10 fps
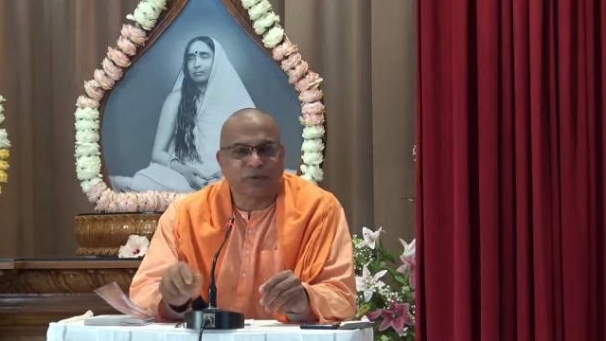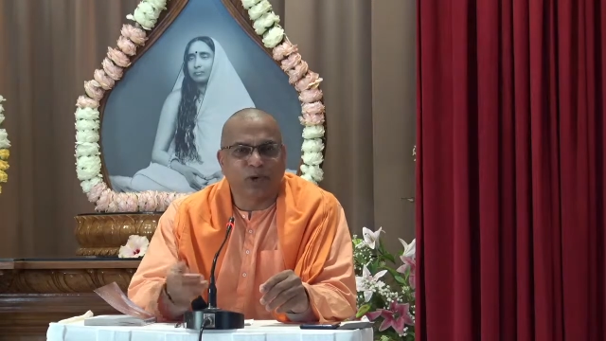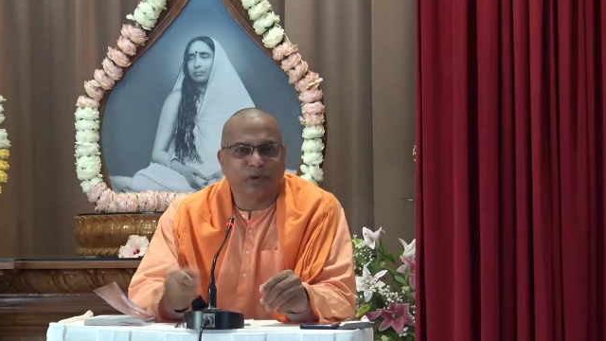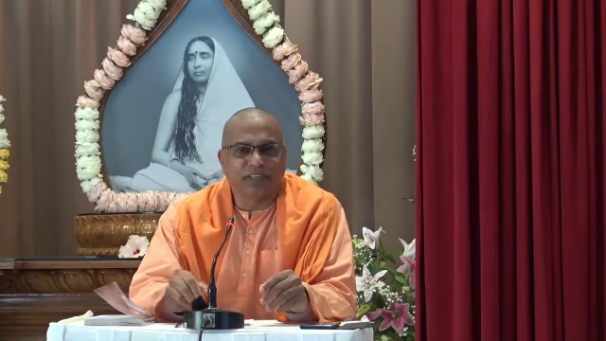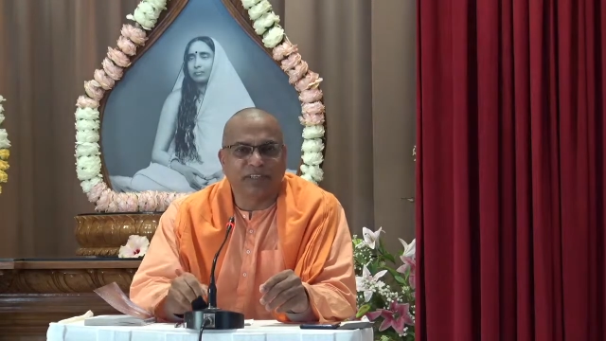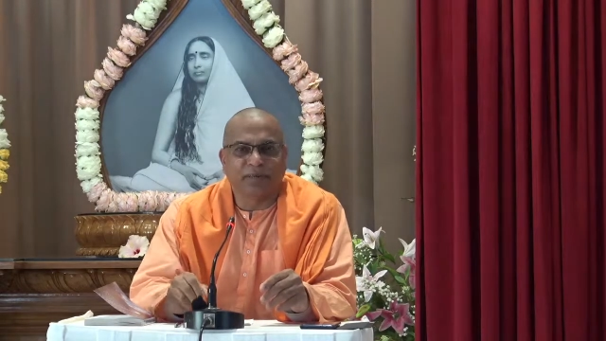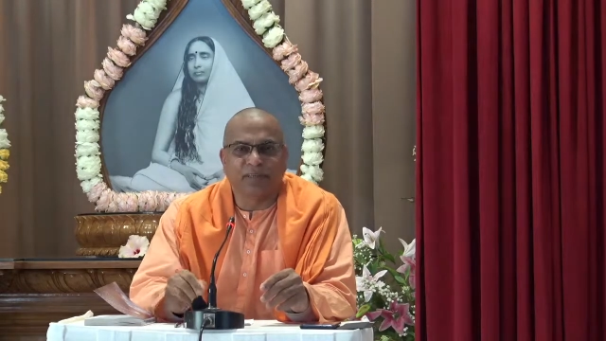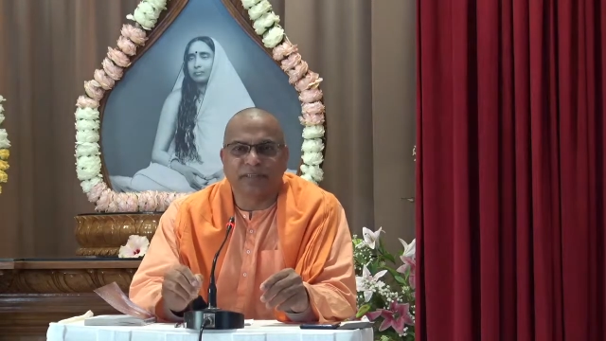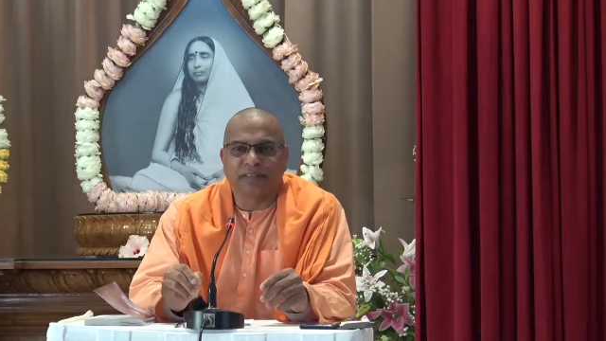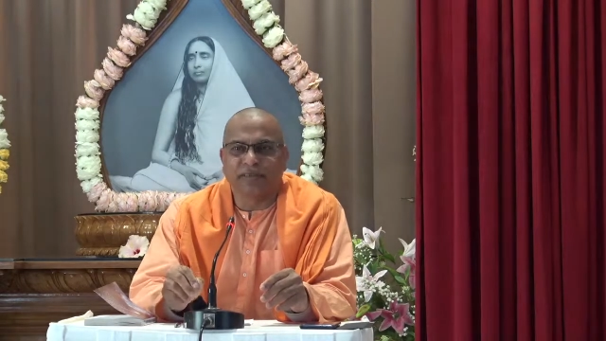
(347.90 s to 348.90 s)
wound it
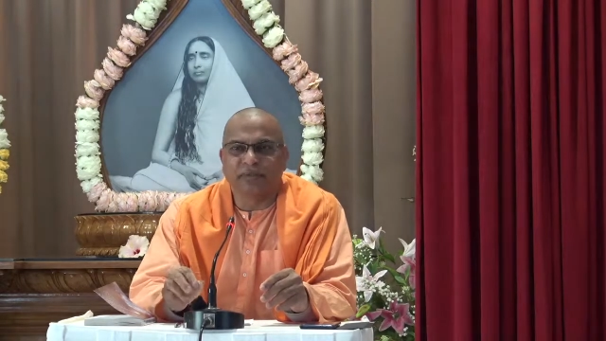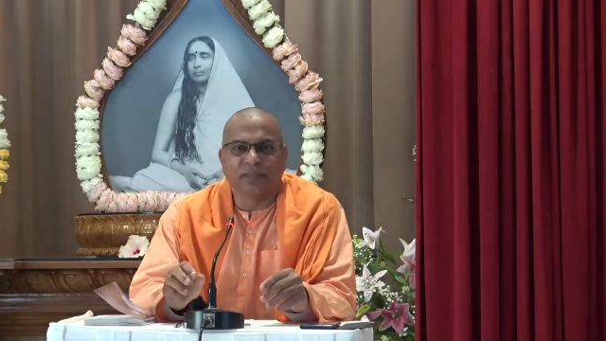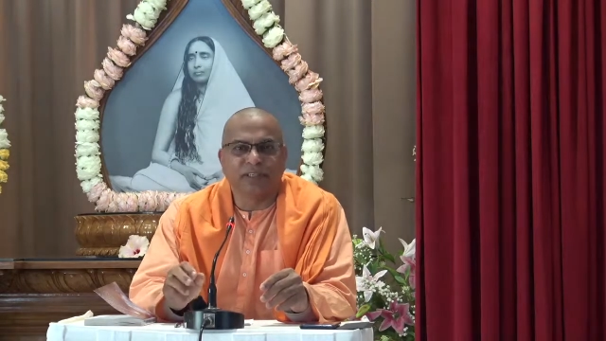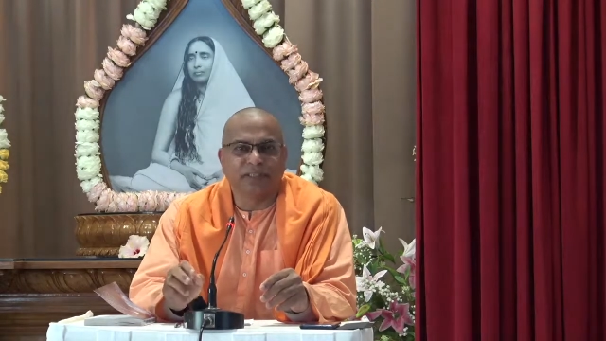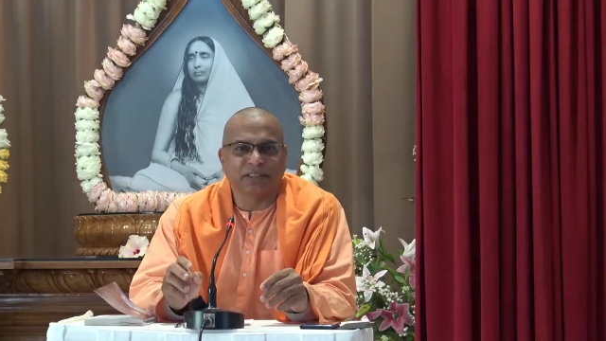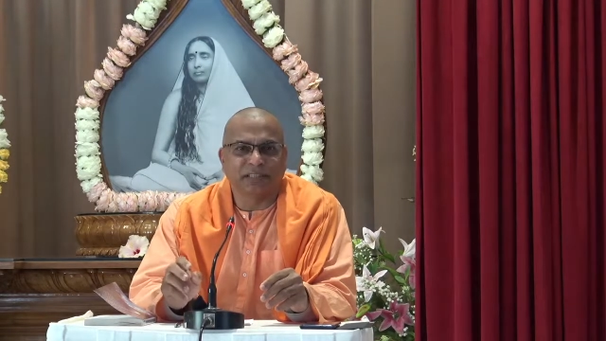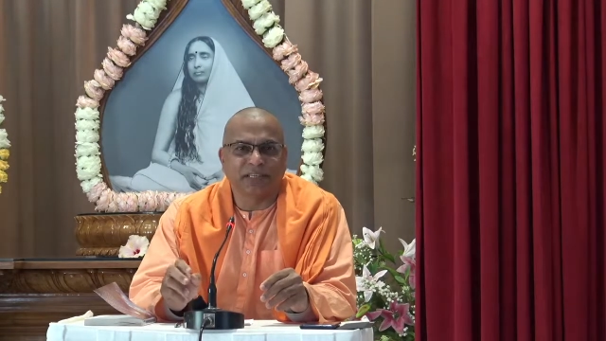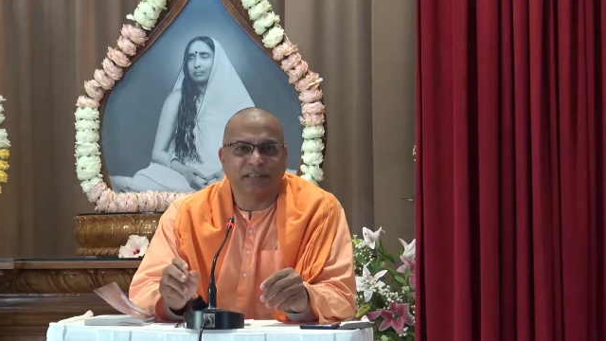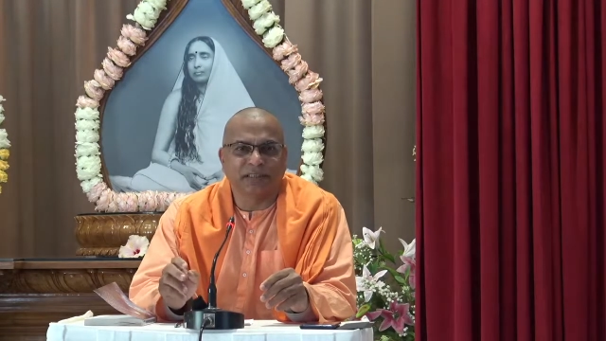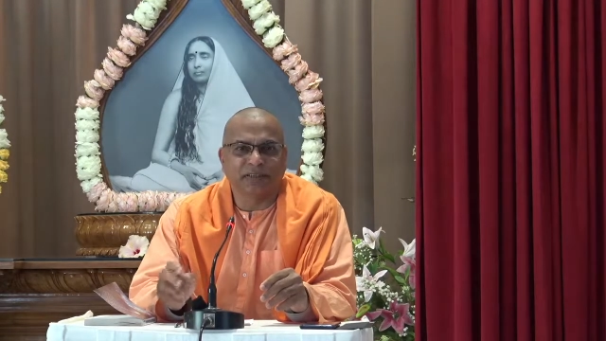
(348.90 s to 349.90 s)
up and the world is
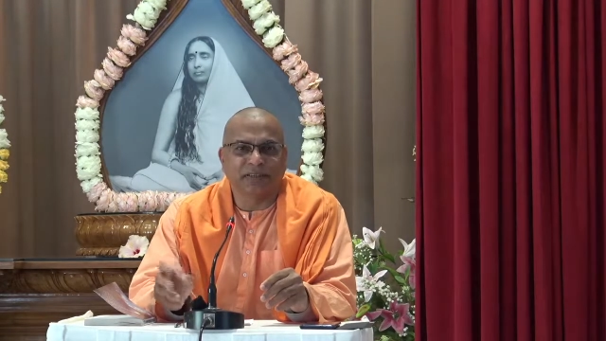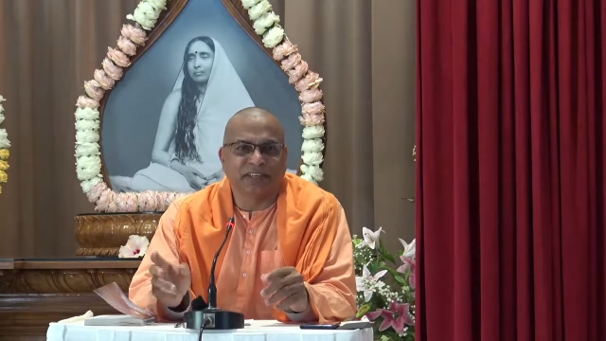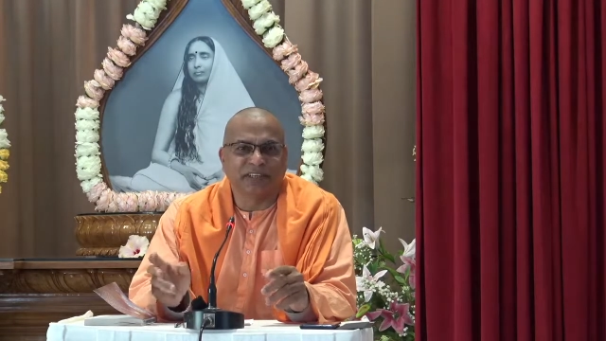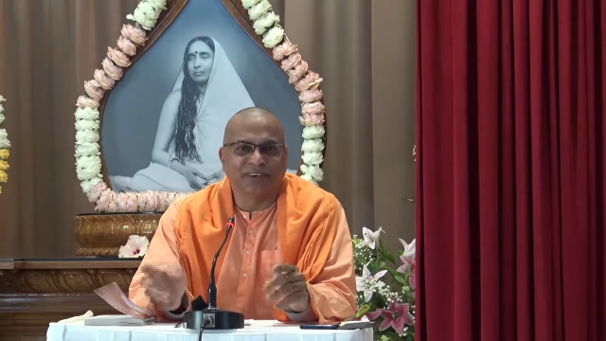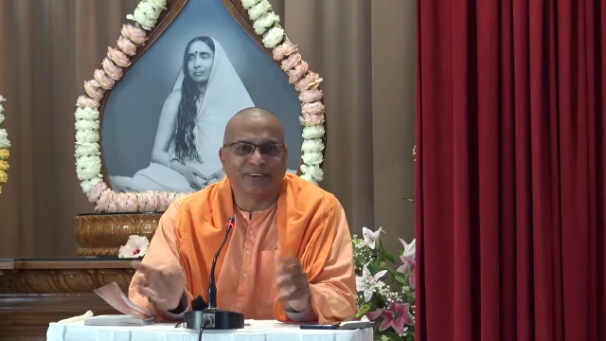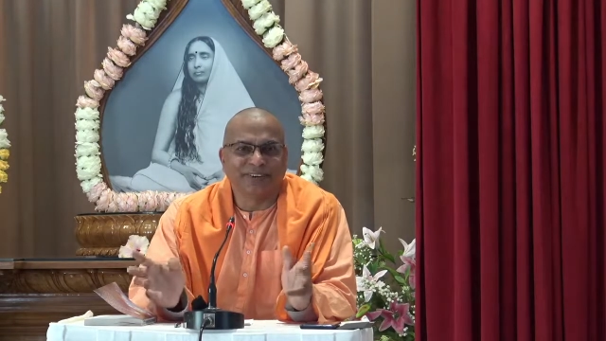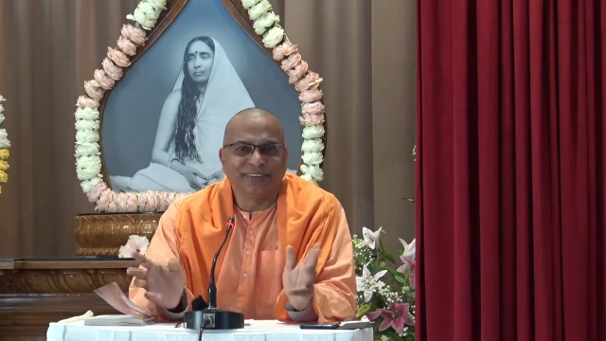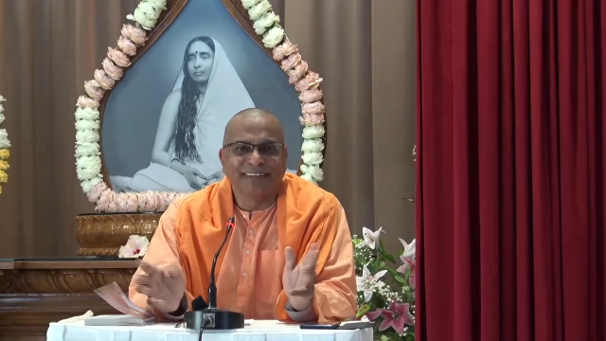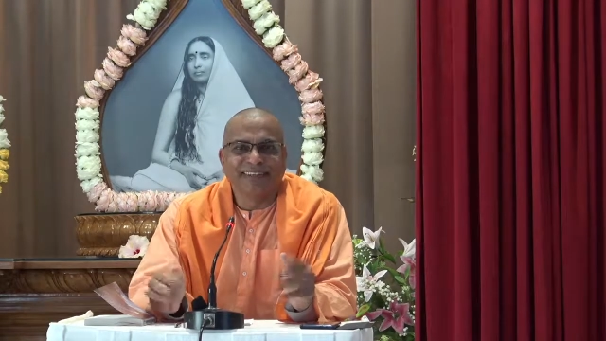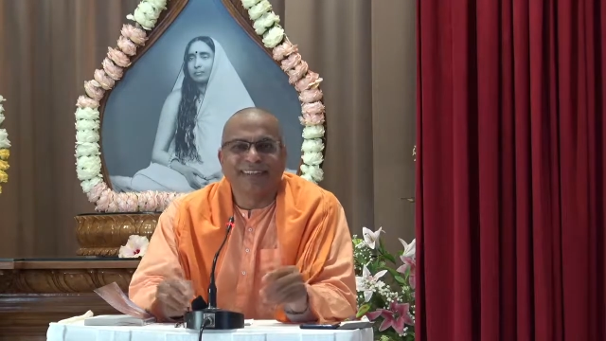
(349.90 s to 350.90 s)
talking along
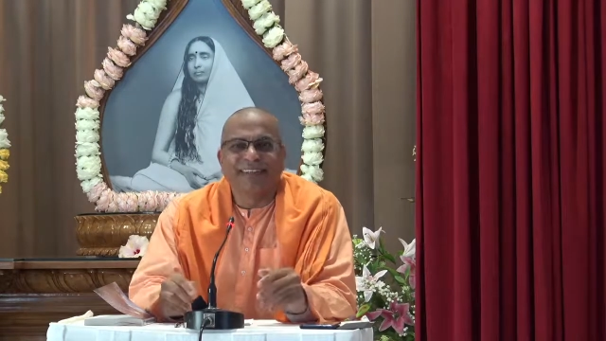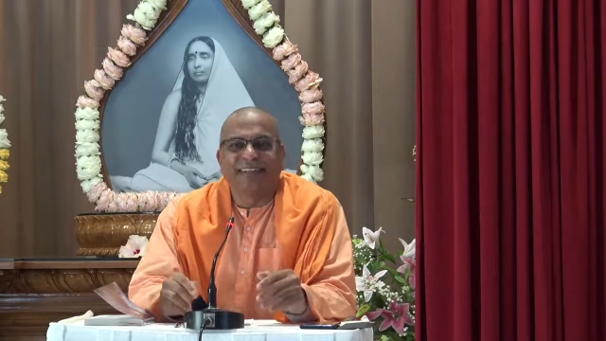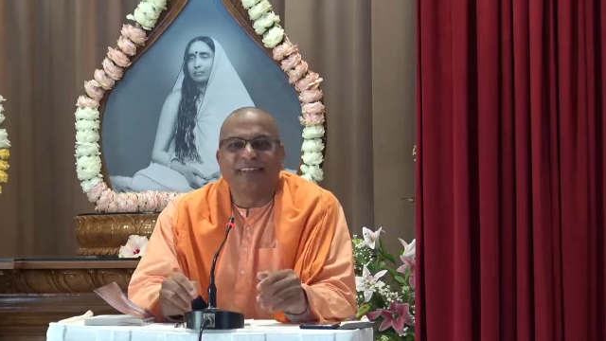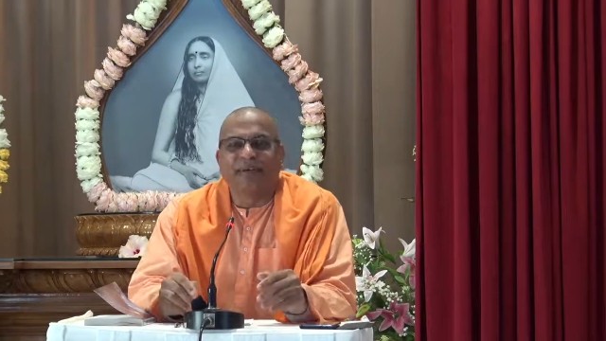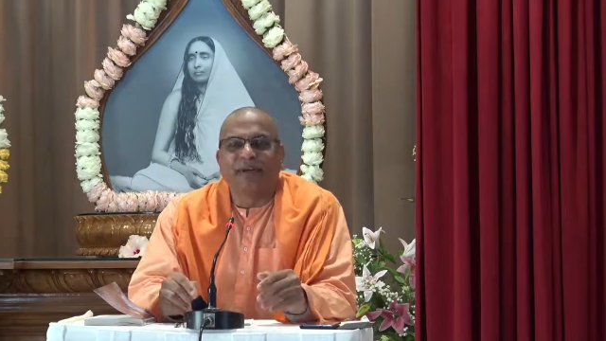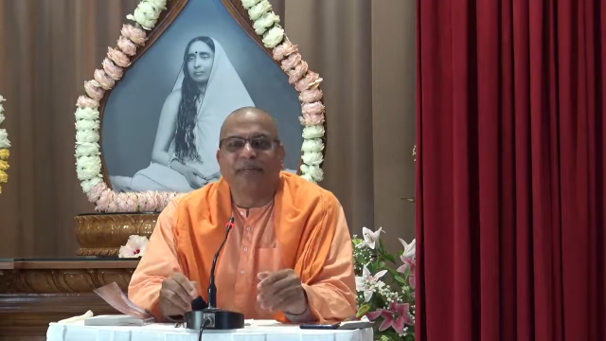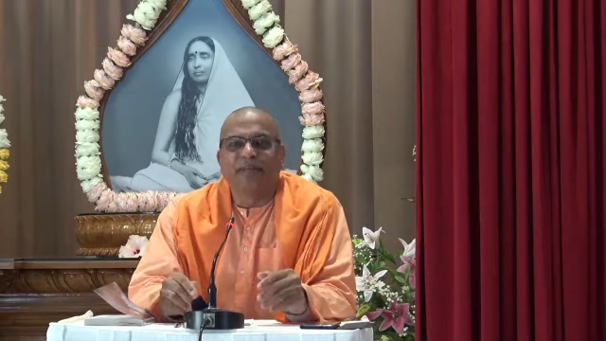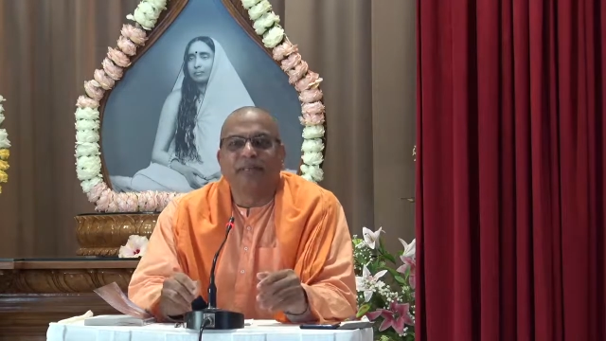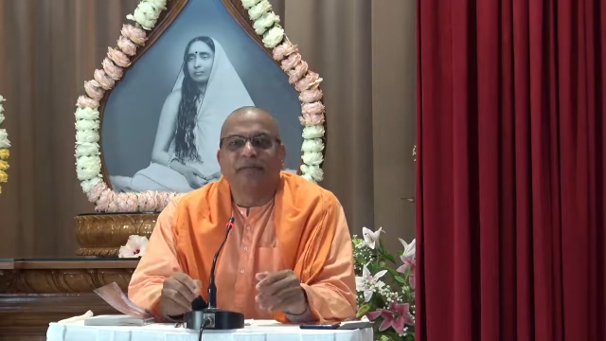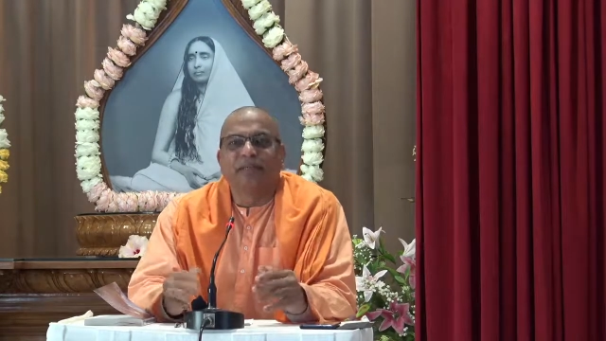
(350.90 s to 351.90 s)
the way.